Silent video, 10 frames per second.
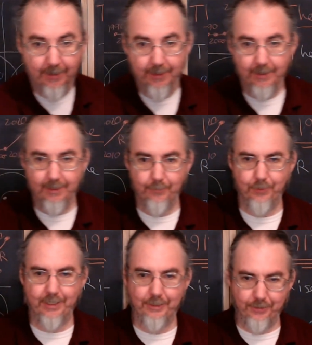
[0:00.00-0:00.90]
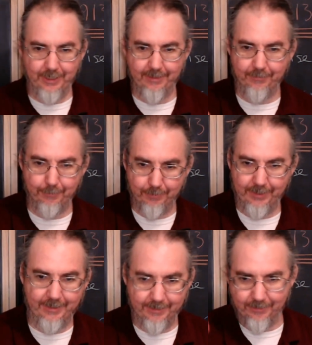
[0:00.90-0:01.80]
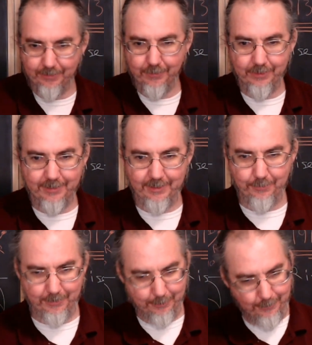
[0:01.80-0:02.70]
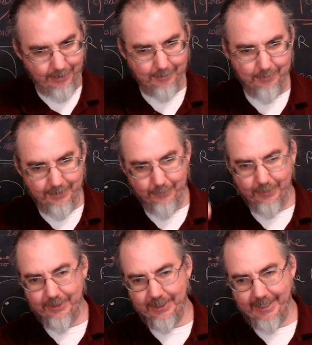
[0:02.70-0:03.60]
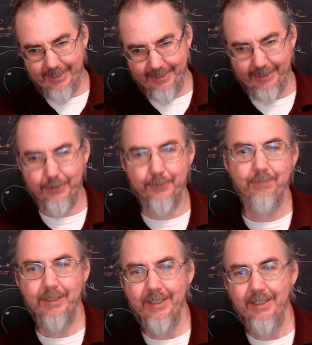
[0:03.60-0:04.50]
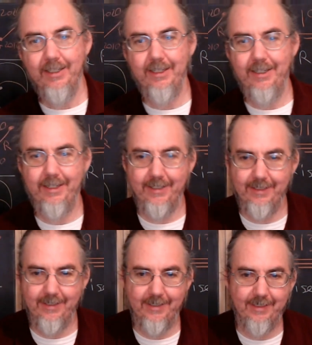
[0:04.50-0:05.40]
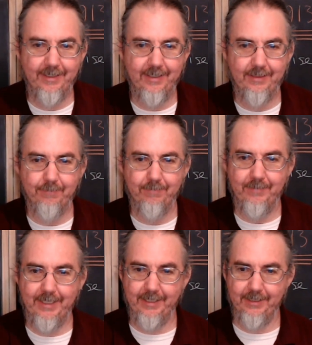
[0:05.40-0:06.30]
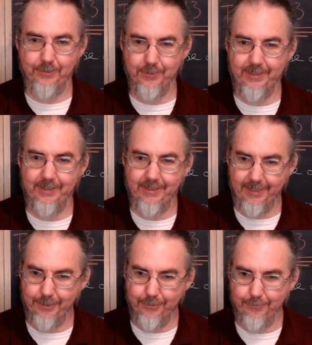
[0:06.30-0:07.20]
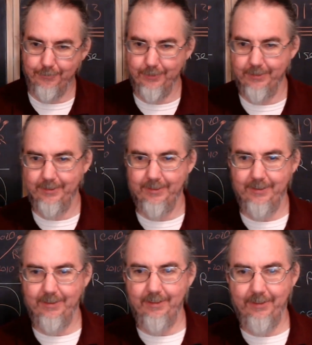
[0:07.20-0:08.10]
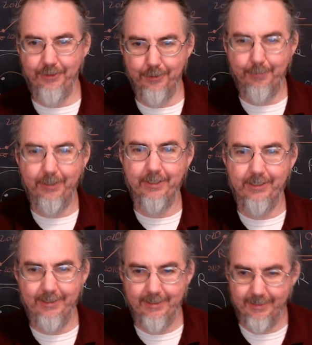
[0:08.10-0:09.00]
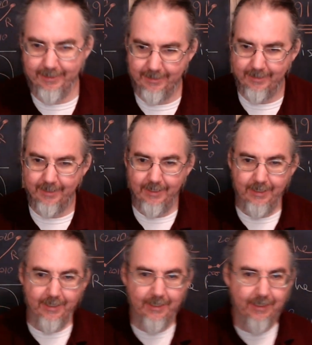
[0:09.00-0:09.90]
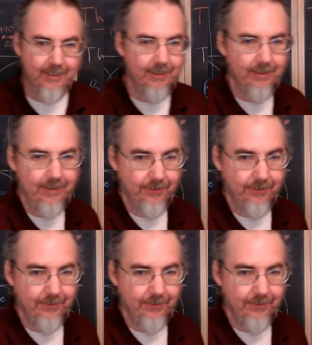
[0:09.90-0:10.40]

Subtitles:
where I do have a playlist of all of these, which is probably where you're at now. And yeah, I just want to thank you for your part in this